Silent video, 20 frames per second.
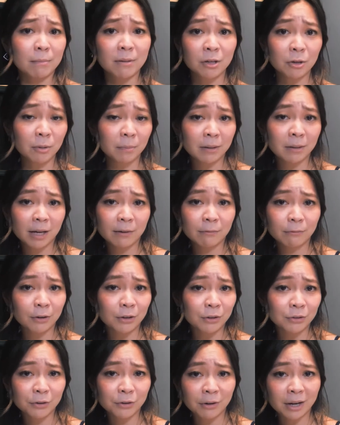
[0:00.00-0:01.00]
you apply for a
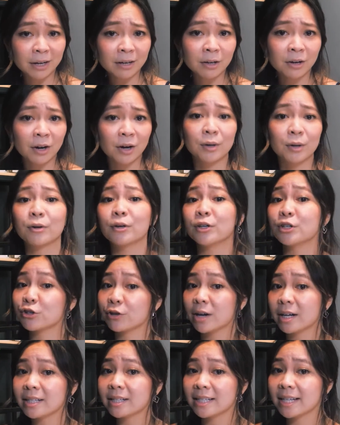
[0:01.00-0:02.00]
new credit card or you
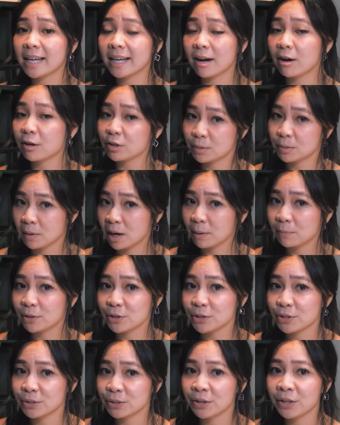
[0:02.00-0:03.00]
try to take out a small
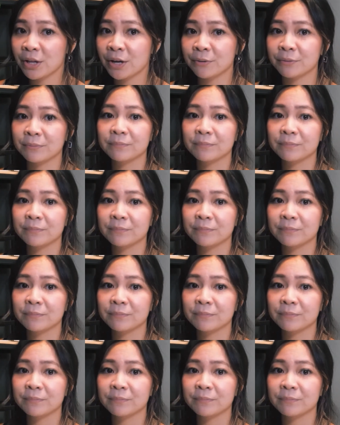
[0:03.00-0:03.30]
personal loan.